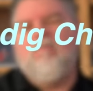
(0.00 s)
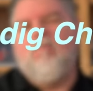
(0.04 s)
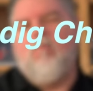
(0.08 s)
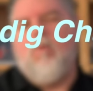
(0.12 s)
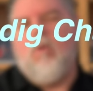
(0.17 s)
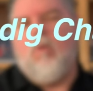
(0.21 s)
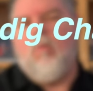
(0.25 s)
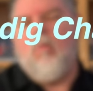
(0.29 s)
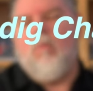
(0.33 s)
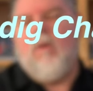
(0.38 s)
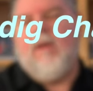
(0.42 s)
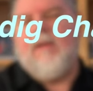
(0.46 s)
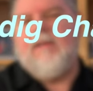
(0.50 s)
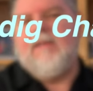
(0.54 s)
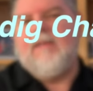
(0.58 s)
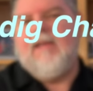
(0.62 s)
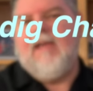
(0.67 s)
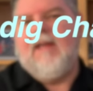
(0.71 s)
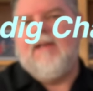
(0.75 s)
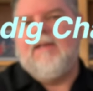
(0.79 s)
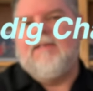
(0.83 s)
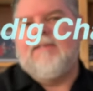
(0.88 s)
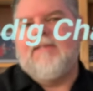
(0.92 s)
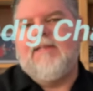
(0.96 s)
we're waiting to
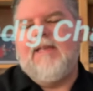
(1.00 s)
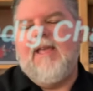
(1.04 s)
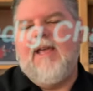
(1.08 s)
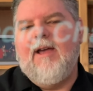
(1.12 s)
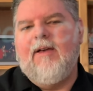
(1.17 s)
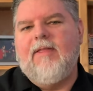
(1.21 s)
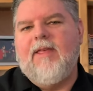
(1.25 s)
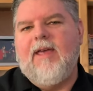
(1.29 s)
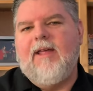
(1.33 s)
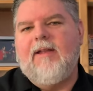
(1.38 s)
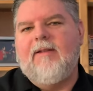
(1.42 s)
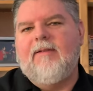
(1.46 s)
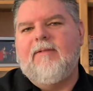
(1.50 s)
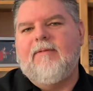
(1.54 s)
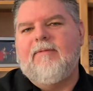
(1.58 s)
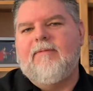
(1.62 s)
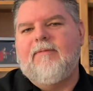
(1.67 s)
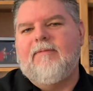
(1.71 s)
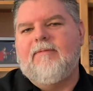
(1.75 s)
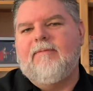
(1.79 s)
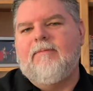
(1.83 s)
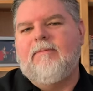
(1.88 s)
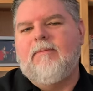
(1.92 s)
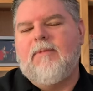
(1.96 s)
kind of see how that
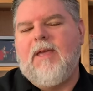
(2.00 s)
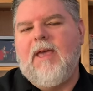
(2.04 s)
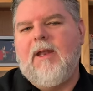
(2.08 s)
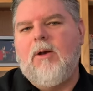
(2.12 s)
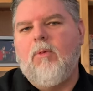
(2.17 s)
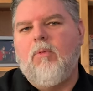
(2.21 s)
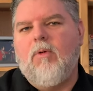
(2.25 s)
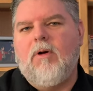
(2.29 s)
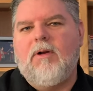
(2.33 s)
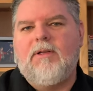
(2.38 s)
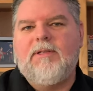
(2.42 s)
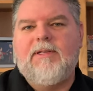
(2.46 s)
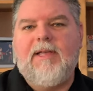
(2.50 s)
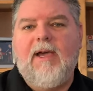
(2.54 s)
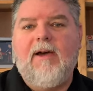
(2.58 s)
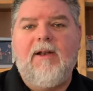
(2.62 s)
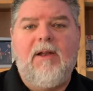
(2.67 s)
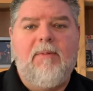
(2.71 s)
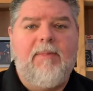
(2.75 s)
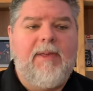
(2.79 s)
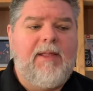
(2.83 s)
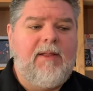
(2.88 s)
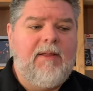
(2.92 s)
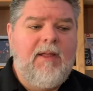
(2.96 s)
kind of works
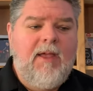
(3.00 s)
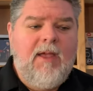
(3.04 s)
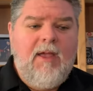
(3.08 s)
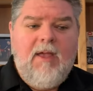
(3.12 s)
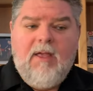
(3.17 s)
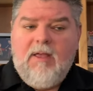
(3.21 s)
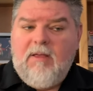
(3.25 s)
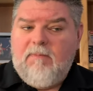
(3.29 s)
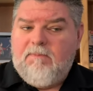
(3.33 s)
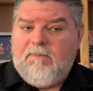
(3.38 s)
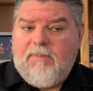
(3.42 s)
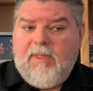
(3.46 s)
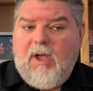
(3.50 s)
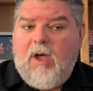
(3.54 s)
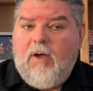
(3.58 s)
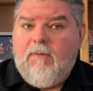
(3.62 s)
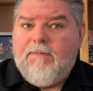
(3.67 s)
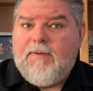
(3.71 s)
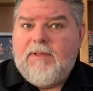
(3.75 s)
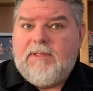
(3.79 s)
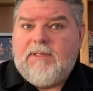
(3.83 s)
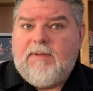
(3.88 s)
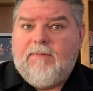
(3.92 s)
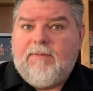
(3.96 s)
out. I mean, the
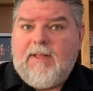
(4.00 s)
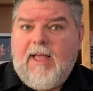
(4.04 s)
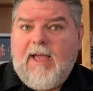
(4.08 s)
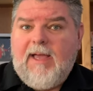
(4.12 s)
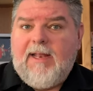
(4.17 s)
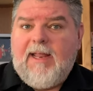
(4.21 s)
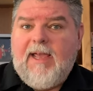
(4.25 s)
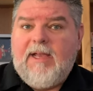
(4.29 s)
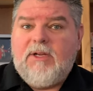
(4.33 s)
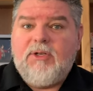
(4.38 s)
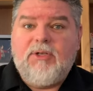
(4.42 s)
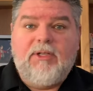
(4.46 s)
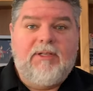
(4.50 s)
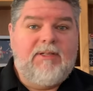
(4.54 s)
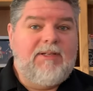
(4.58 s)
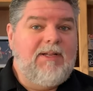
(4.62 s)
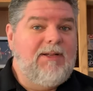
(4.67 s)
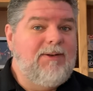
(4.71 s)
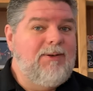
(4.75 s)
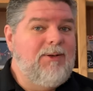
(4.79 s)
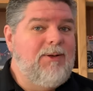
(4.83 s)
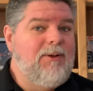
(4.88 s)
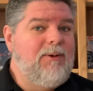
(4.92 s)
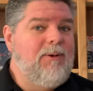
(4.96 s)
offensive line actually
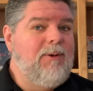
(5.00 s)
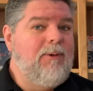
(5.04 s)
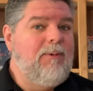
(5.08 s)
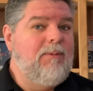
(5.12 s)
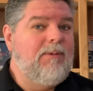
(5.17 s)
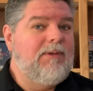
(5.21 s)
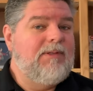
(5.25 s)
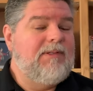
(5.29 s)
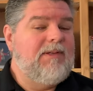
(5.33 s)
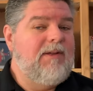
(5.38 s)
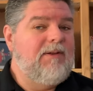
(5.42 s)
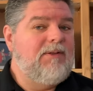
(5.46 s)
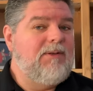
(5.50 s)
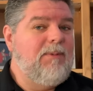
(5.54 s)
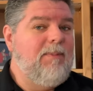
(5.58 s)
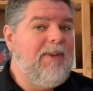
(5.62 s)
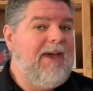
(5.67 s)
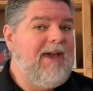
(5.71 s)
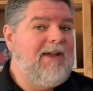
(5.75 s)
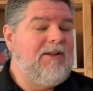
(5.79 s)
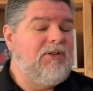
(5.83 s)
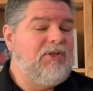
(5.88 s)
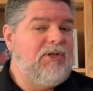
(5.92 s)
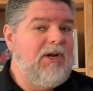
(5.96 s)
didn't do such a
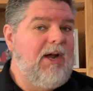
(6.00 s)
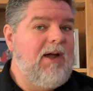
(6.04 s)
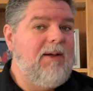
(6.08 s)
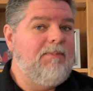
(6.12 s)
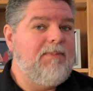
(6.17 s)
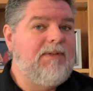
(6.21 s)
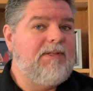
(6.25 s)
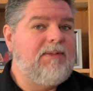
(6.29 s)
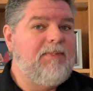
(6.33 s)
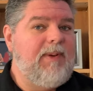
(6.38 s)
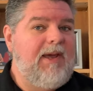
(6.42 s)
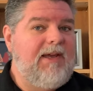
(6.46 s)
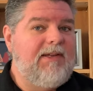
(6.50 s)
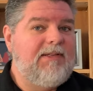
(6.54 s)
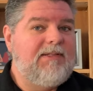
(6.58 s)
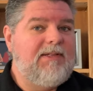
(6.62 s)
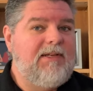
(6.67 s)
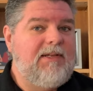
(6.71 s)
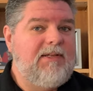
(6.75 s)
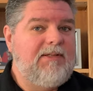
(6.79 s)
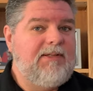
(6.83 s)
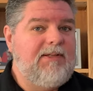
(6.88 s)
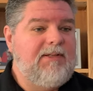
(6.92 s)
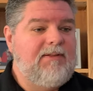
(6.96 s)
bad job this past
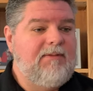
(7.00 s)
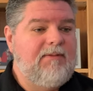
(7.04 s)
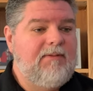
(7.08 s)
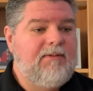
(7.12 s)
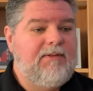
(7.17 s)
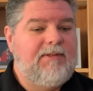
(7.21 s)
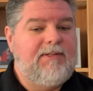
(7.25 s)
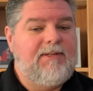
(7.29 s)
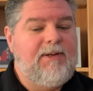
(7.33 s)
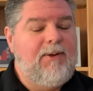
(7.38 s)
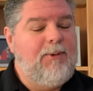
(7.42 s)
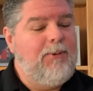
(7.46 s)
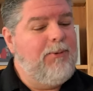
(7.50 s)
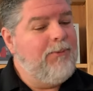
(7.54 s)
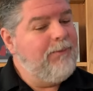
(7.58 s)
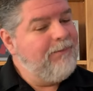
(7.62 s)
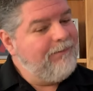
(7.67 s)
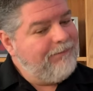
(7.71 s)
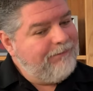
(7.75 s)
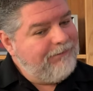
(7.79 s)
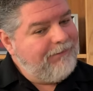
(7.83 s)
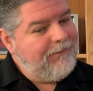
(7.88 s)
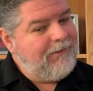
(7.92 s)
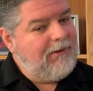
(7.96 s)
season. So,
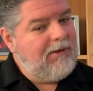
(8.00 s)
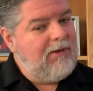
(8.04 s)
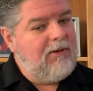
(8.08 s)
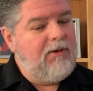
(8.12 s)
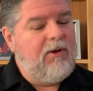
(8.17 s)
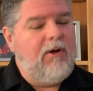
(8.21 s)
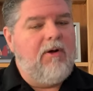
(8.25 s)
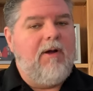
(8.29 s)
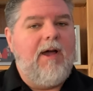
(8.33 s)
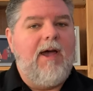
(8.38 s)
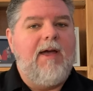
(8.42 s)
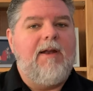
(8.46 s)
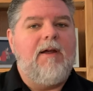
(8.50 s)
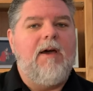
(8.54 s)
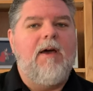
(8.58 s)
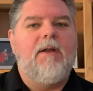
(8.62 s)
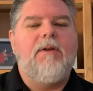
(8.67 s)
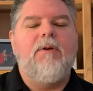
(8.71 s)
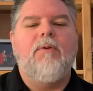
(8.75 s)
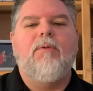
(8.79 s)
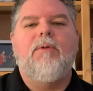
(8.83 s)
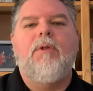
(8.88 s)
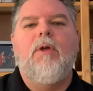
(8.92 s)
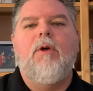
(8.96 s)
you know, I
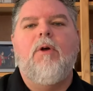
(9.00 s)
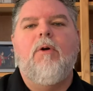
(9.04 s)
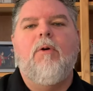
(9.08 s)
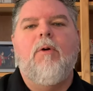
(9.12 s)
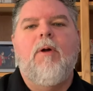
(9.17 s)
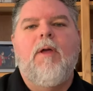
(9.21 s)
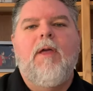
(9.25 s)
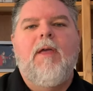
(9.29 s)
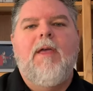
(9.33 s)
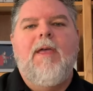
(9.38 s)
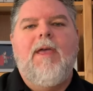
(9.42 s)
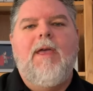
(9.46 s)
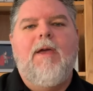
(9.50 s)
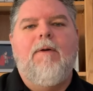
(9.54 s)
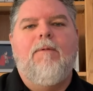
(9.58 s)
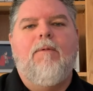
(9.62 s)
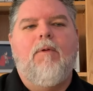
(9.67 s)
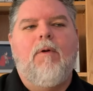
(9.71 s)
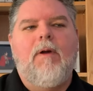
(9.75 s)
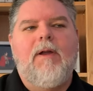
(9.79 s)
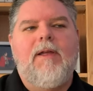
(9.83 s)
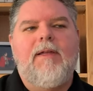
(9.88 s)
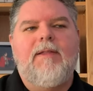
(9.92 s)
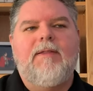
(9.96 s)
don't know
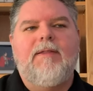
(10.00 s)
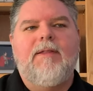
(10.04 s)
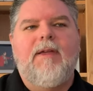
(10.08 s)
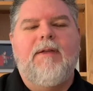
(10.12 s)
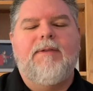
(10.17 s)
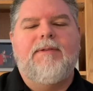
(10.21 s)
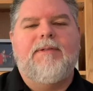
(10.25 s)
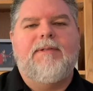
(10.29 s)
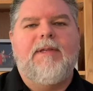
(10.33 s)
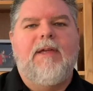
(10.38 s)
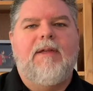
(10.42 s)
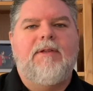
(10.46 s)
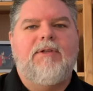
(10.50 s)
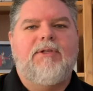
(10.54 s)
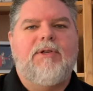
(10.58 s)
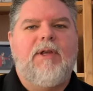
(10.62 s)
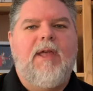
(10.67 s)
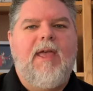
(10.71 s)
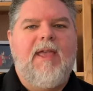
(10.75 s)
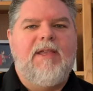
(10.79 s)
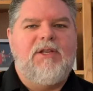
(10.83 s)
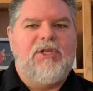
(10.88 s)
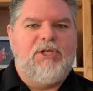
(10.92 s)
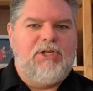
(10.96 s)
if we're in such
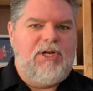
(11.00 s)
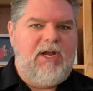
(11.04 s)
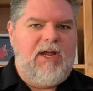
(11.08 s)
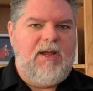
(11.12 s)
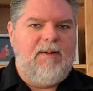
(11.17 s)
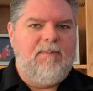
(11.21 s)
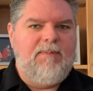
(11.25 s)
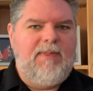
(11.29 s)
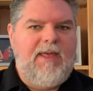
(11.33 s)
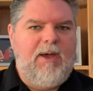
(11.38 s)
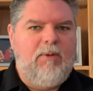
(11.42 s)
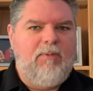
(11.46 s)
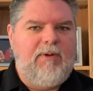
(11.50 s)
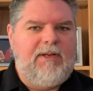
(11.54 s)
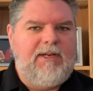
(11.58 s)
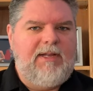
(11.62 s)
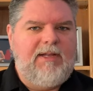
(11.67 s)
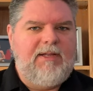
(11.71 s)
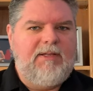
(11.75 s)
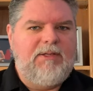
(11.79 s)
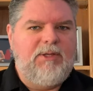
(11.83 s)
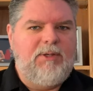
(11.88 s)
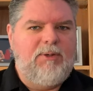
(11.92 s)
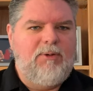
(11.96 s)
a shape that we
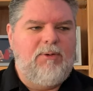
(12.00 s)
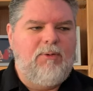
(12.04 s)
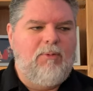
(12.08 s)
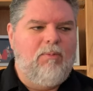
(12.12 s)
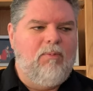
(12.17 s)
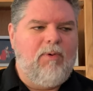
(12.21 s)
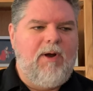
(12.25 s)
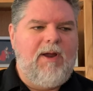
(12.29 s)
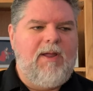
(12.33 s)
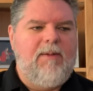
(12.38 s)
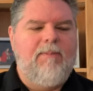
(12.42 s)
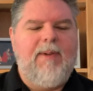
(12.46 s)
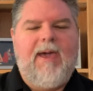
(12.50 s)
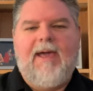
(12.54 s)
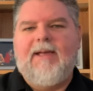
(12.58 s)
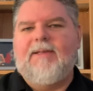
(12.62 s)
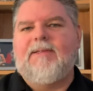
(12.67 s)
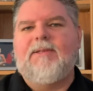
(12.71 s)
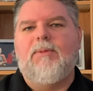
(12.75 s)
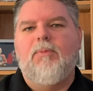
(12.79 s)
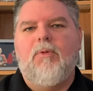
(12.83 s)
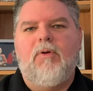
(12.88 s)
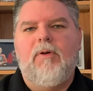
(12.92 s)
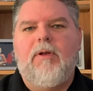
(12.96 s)
need to bring back
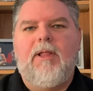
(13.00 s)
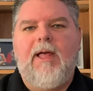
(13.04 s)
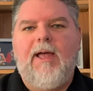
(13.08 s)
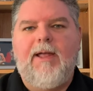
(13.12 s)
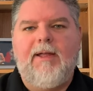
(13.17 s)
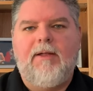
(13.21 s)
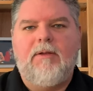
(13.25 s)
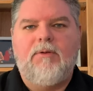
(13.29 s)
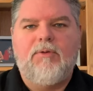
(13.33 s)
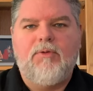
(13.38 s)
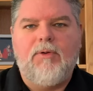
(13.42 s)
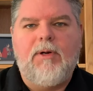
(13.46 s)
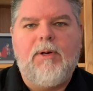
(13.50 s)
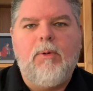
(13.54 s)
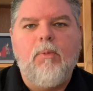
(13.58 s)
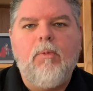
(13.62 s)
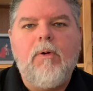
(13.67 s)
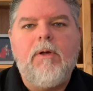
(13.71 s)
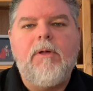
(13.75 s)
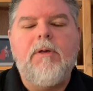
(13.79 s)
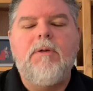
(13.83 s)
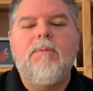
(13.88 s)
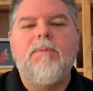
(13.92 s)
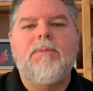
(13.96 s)
someone like Trent
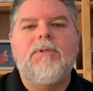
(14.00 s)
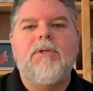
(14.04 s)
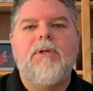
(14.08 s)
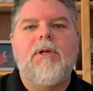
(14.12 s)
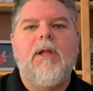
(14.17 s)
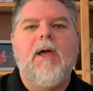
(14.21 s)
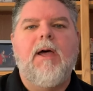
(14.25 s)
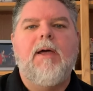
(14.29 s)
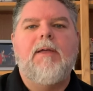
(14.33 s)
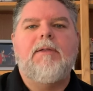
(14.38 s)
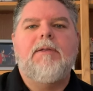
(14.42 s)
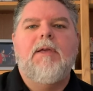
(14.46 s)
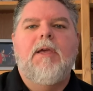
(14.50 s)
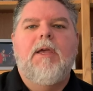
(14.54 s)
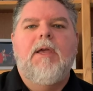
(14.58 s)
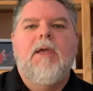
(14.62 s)
Williams or not.